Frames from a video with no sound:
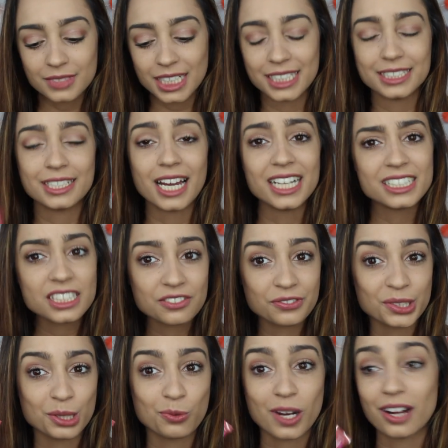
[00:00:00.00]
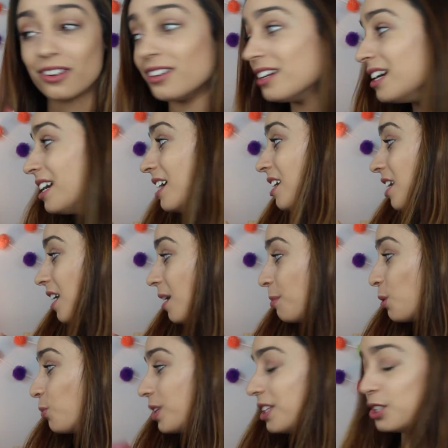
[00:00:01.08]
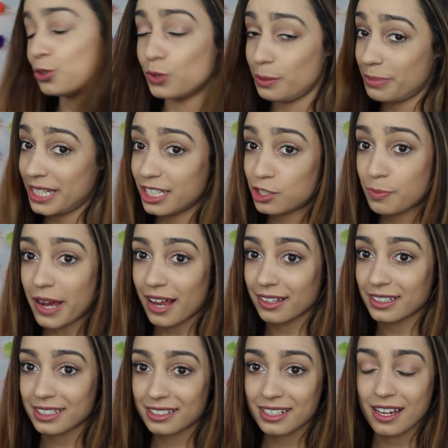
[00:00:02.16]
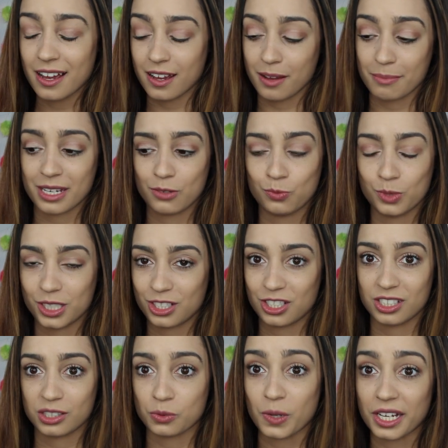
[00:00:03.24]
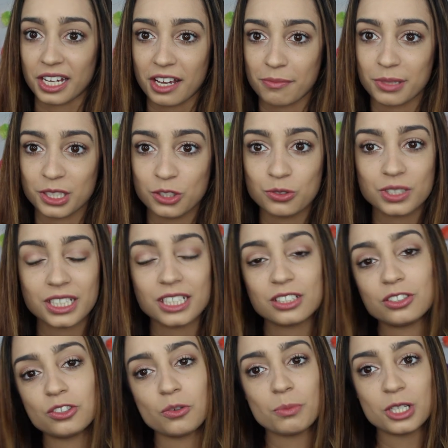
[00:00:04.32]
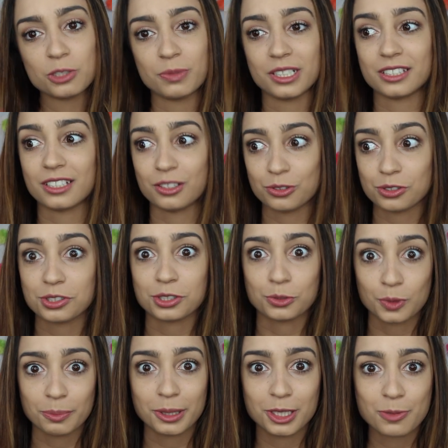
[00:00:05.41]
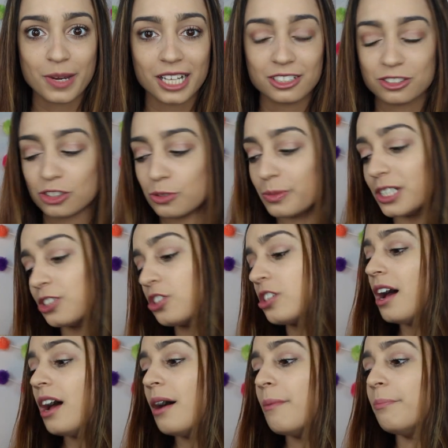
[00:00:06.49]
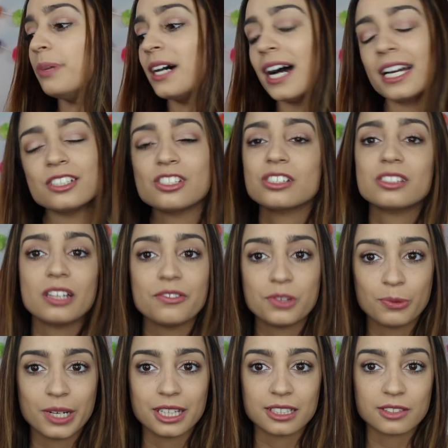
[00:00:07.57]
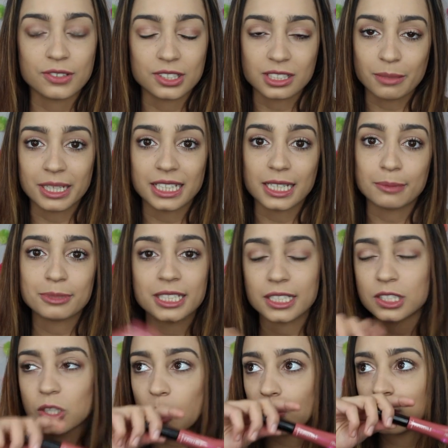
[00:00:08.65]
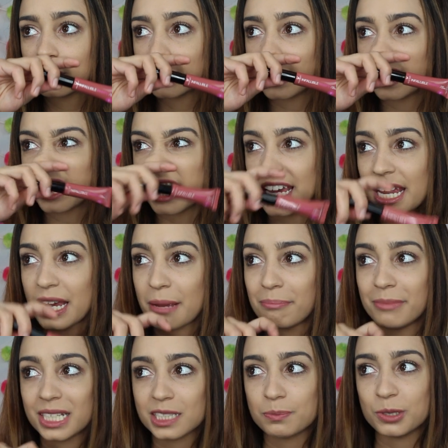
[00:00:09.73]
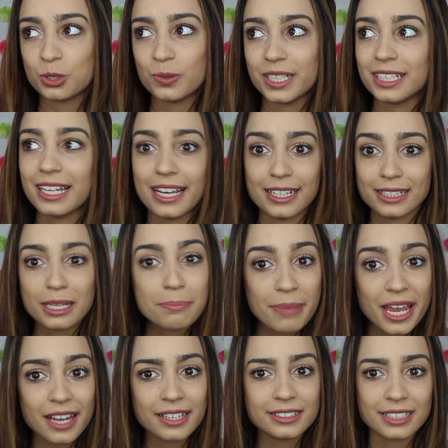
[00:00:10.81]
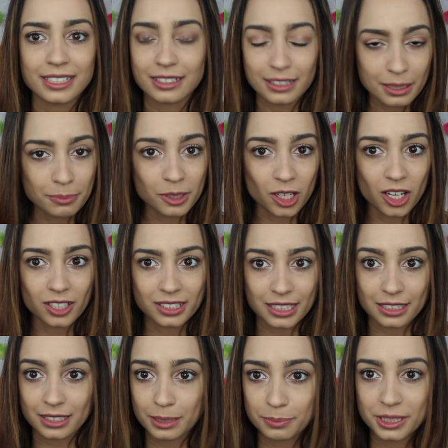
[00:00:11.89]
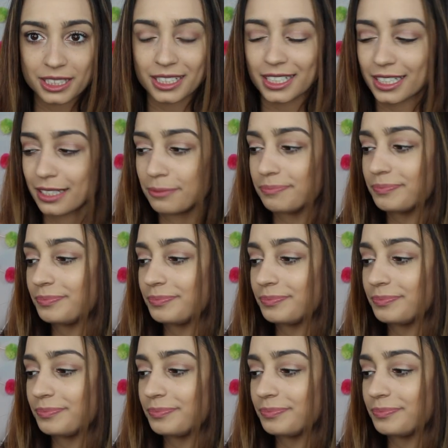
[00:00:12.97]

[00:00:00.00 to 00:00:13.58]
It ties in very well um, with the Sweet Peach palette, um, which is why I've been using it so much because I use the Sweet Peach palette so much. But I just love the way this feels on my lips. It's almost like a mix between a lip paint and a lip gloss and a lipstick.